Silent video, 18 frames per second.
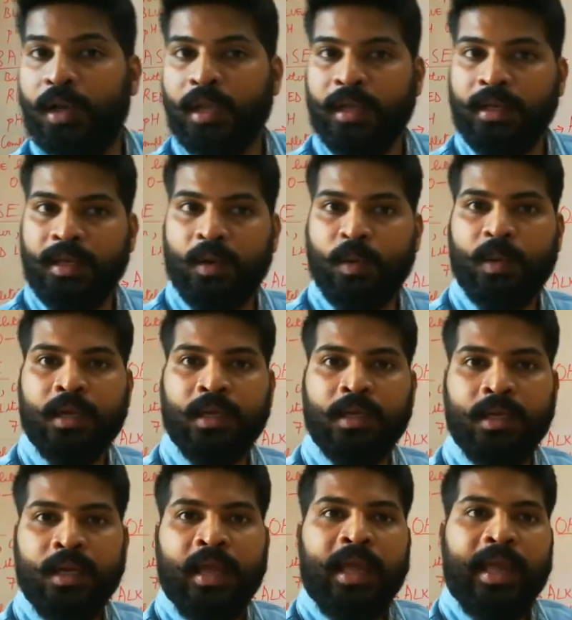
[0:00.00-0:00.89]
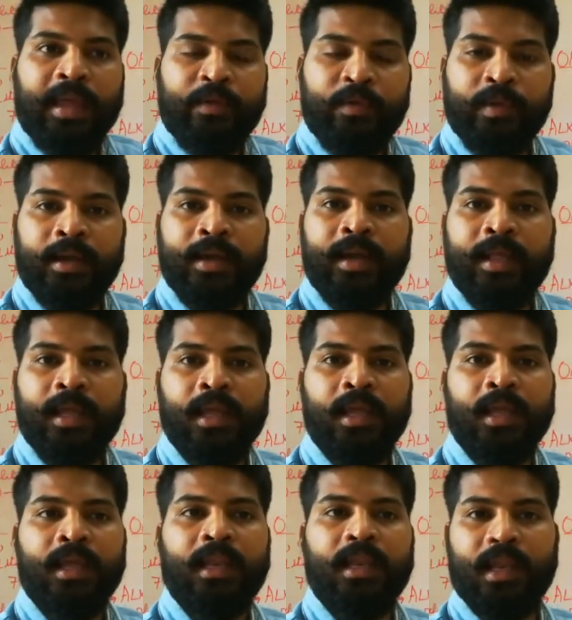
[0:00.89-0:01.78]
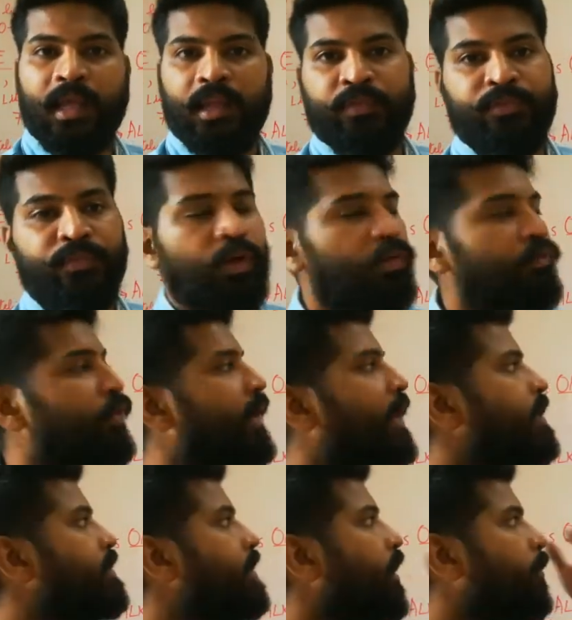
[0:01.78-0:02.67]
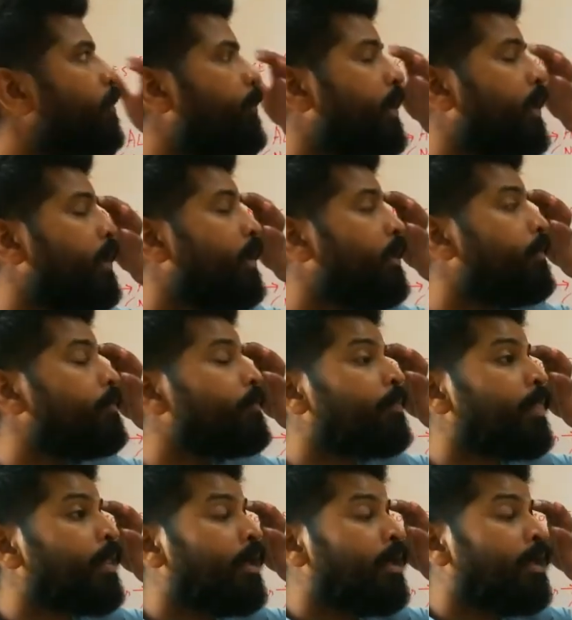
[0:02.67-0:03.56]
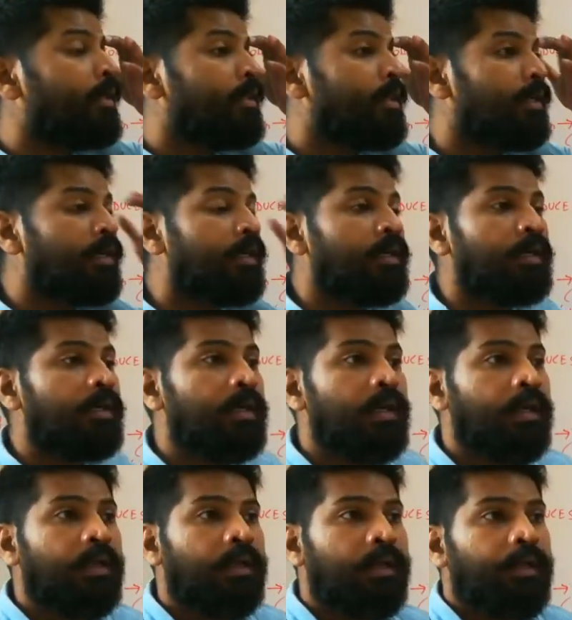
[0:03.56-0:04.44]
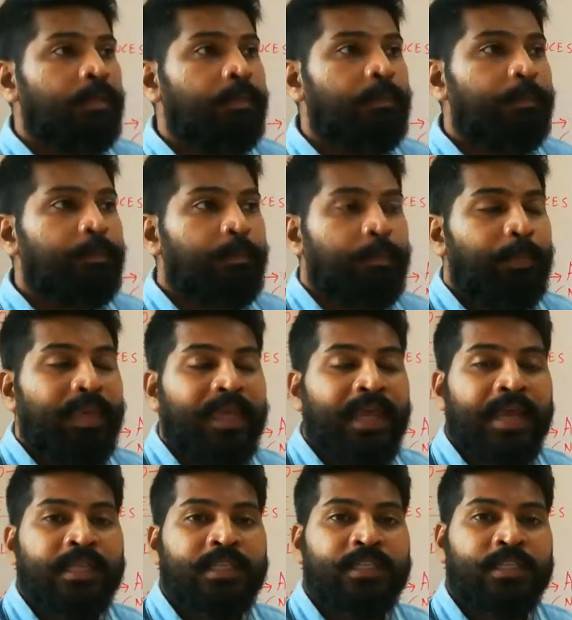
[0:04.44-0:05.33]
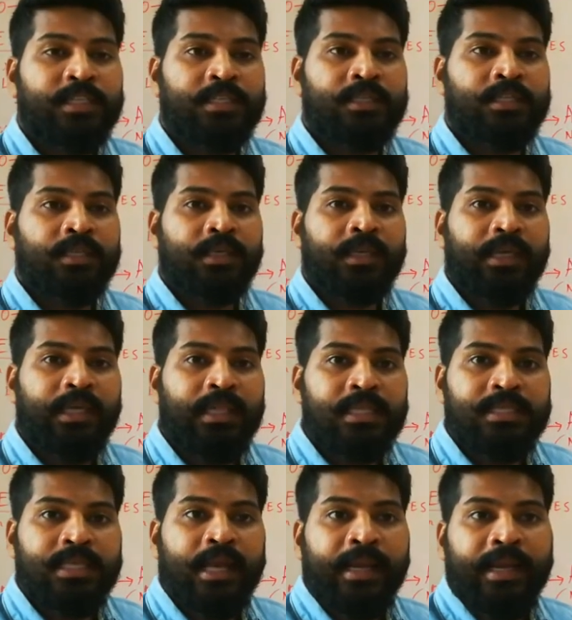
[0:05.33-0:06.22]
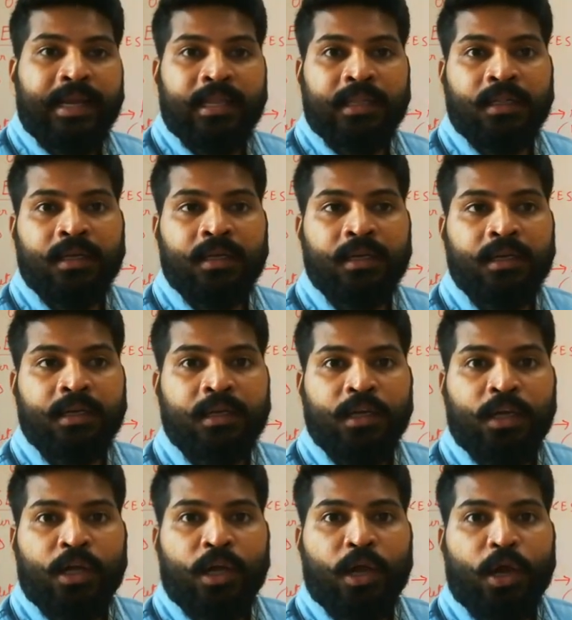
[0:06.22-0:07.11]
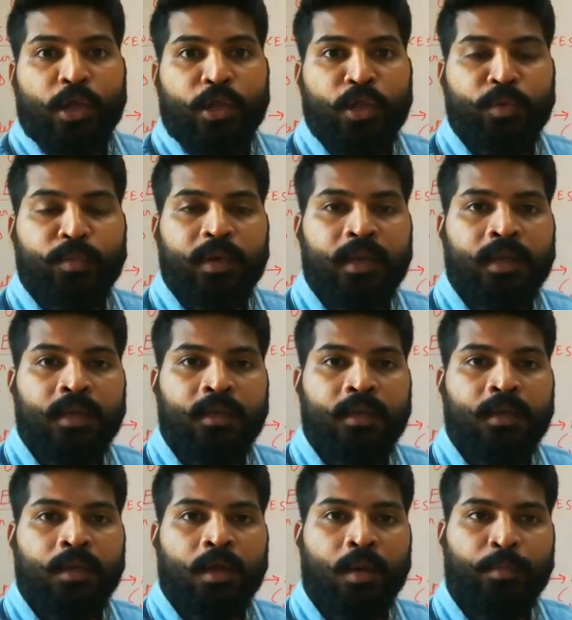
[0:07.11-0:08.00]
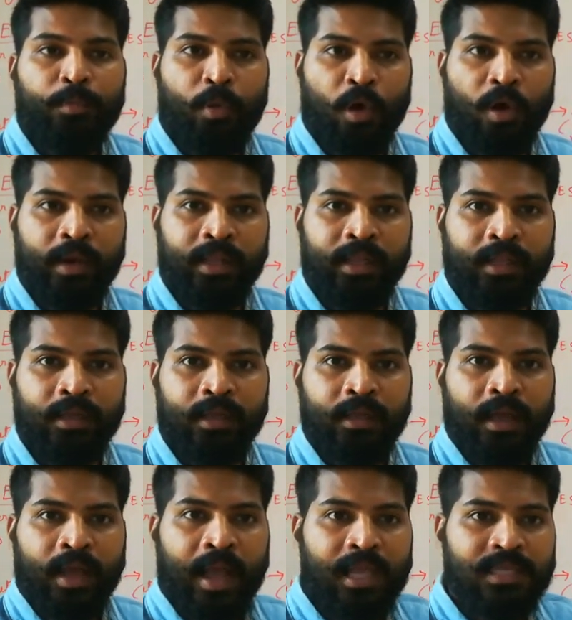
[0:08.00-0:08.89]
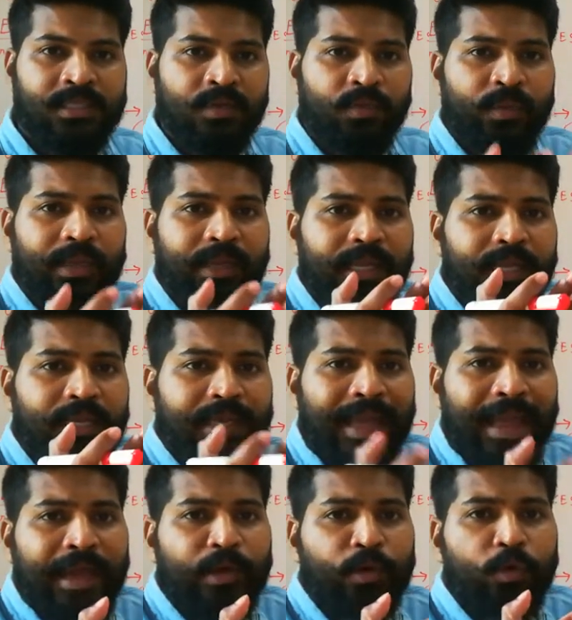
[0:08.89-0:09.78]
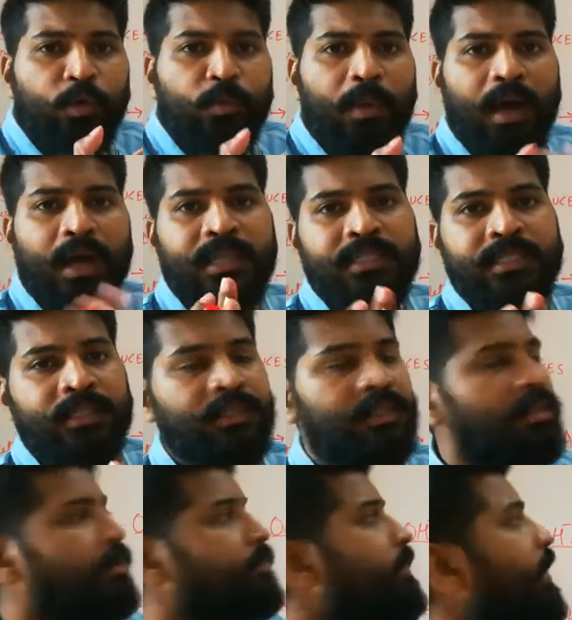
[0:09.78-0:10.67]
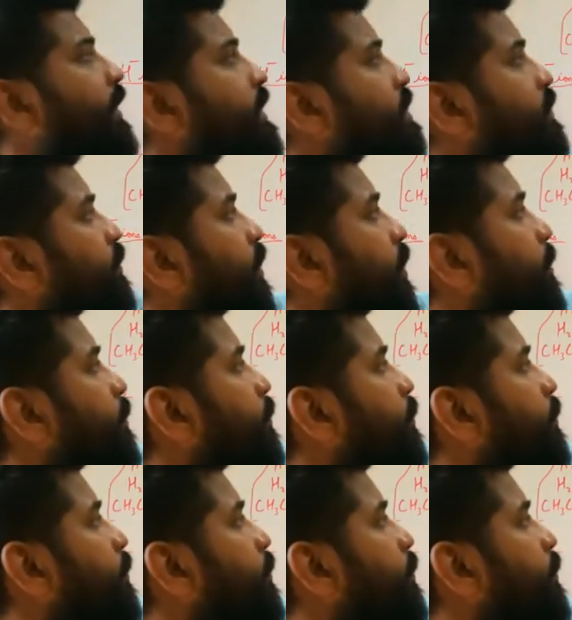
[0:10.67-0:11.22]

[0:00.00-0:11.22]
in our everyday life. For example, the pH inside the human body has a very narrow margin, that is from